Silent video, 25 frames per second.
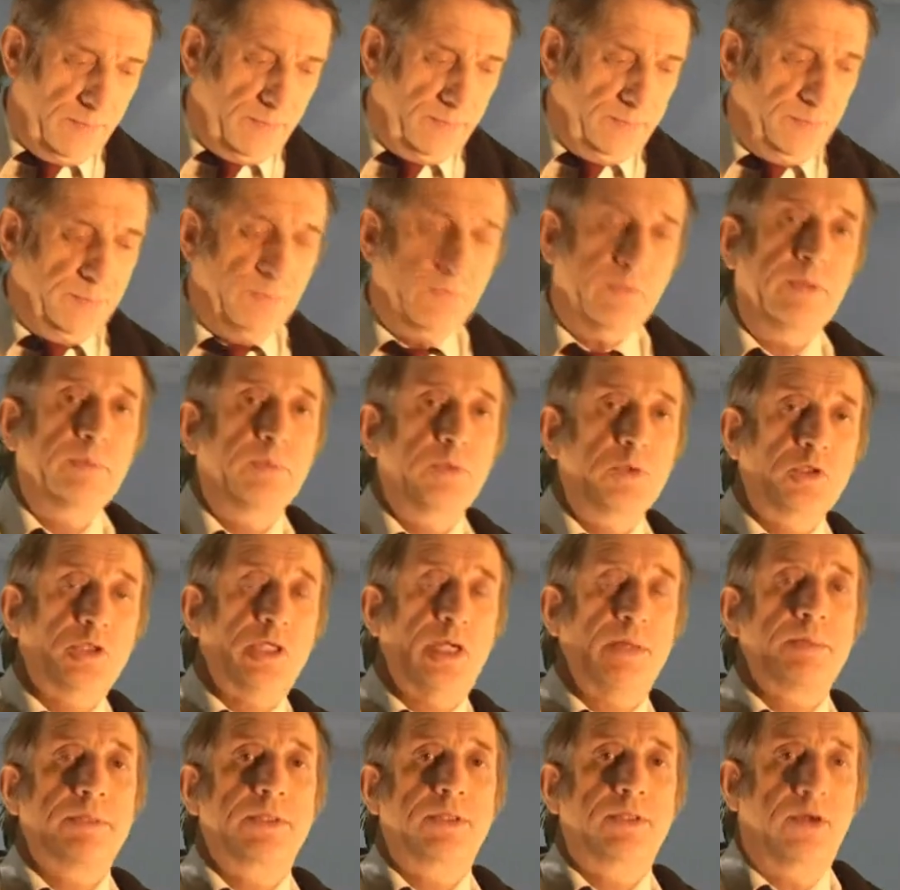When
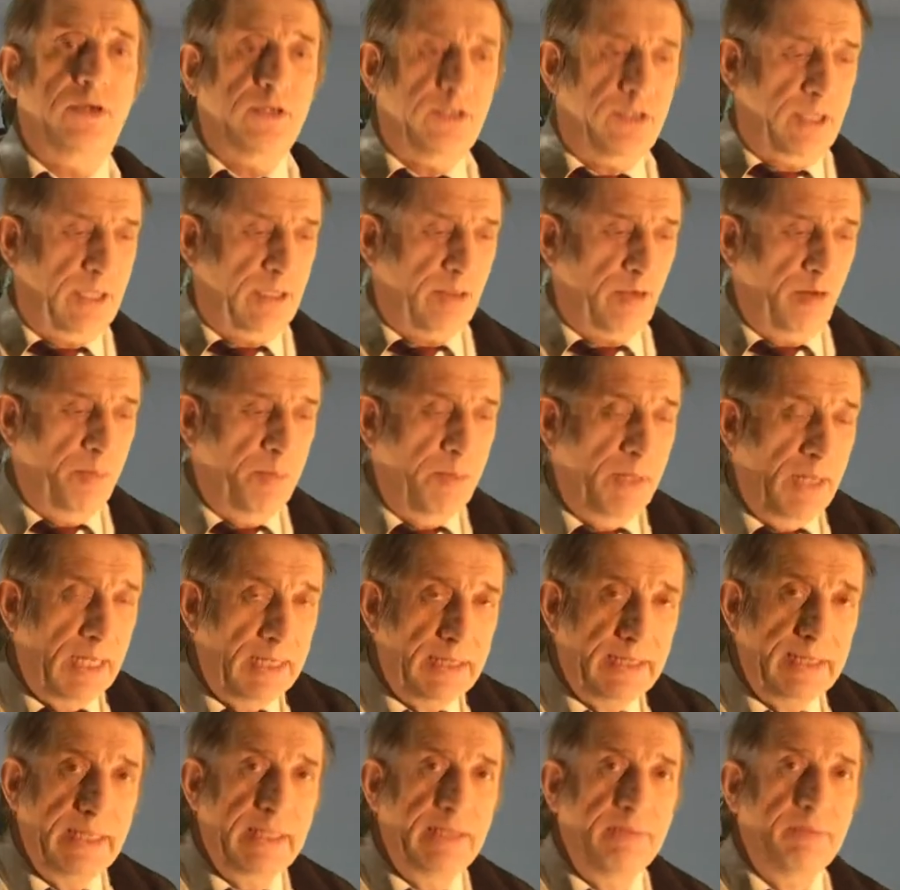Muslims start
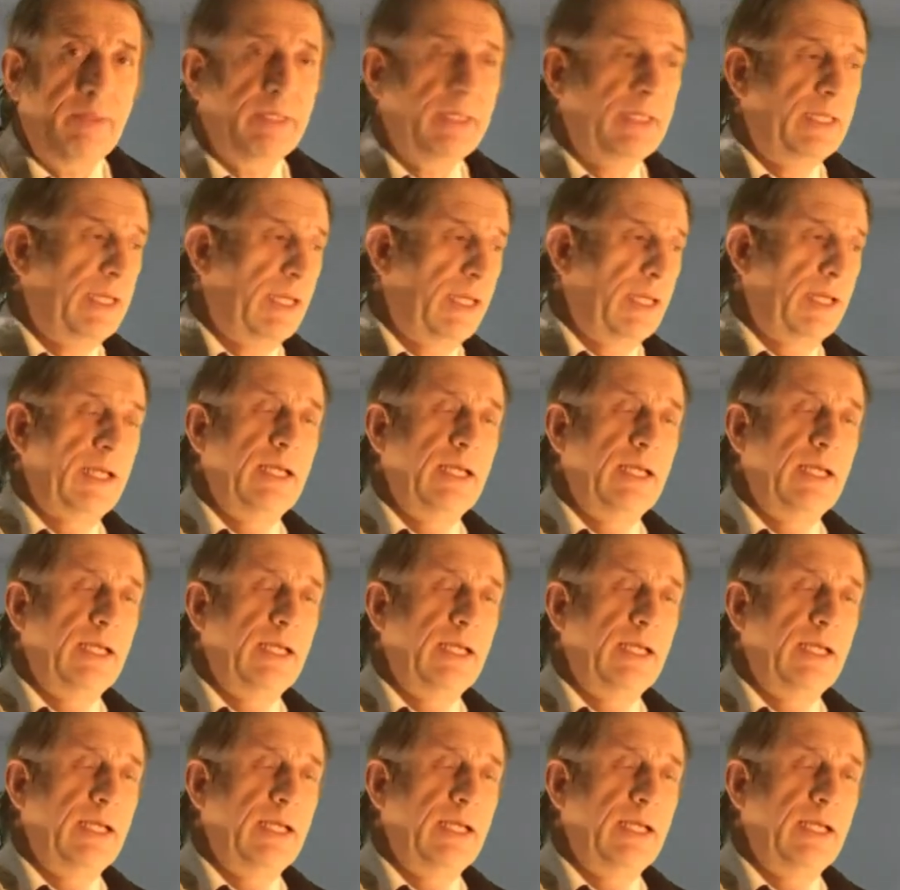cooperating with